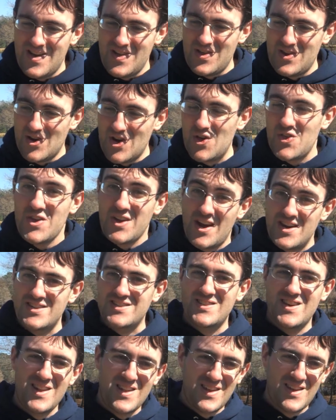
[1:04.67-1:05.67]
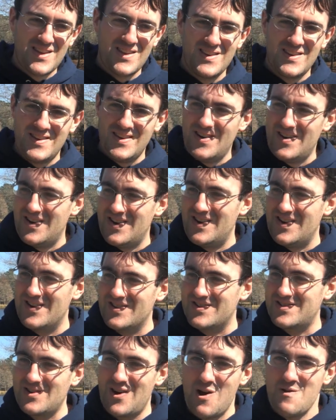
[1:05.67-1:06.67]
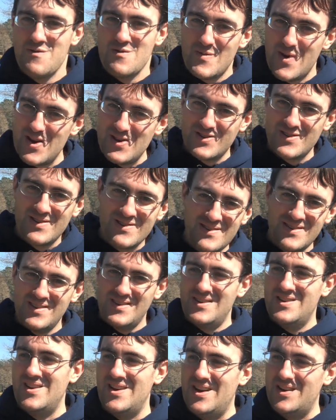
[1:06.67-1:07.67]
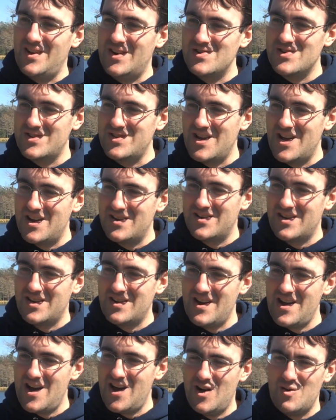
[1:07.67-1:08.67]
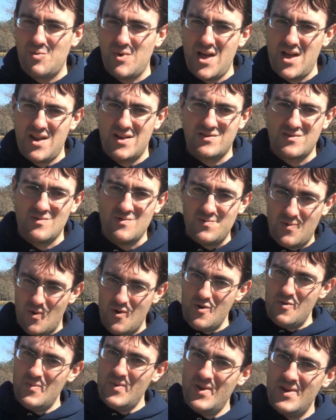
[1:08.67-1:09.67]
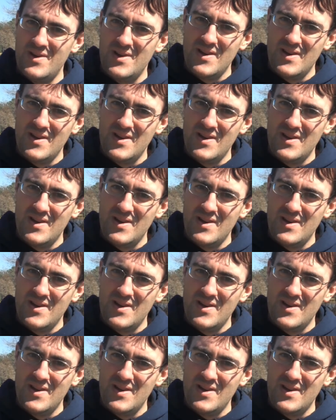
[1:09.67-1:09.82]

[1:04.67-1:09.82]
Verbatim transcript: The other thing I study are star formation and understanding how planets are formed